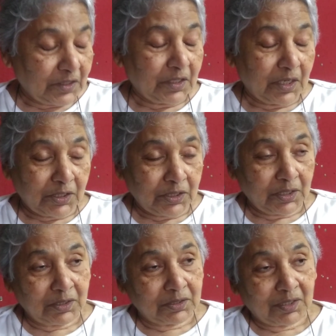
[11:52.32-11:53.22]

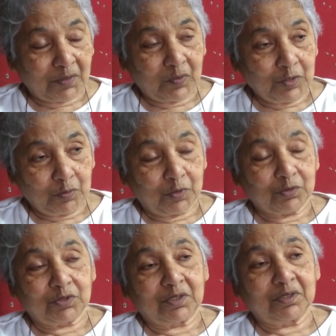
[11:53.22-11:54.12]
80s, I went to
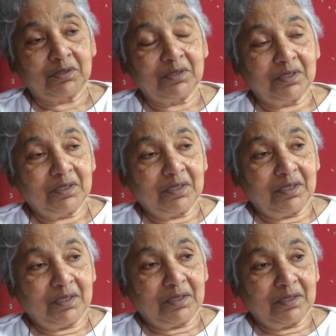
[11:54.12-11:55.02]
Portugal
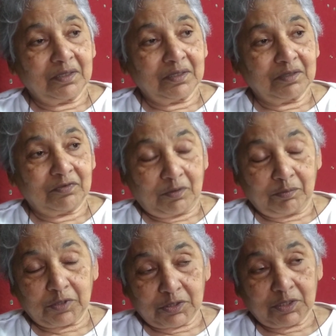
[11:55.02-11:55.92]

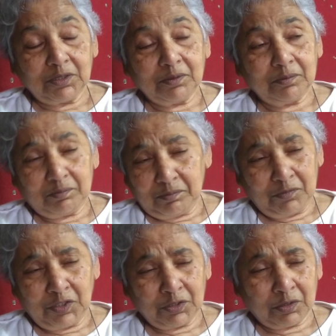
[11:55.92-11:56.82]
from Brazil.
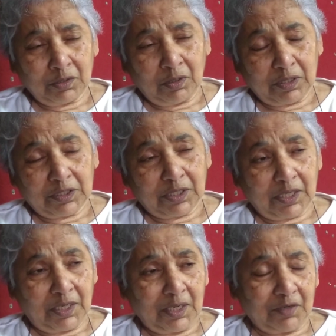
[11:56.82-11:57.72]
On a
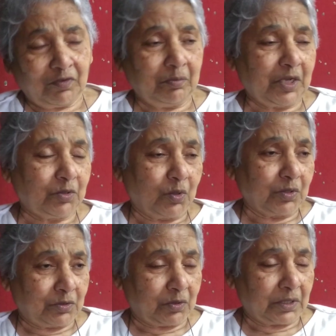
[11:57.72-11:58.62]
holiday, and we met
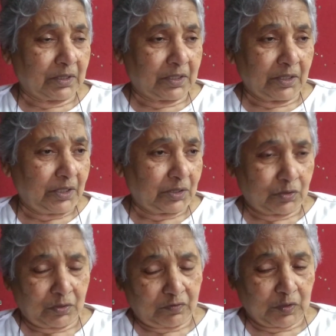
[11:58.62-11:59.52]
old
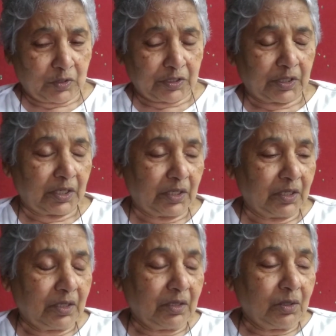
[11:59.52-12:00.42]
colleagues who were already
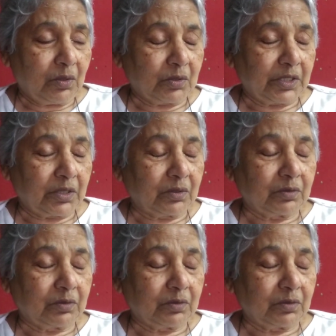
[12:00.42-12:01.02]
holding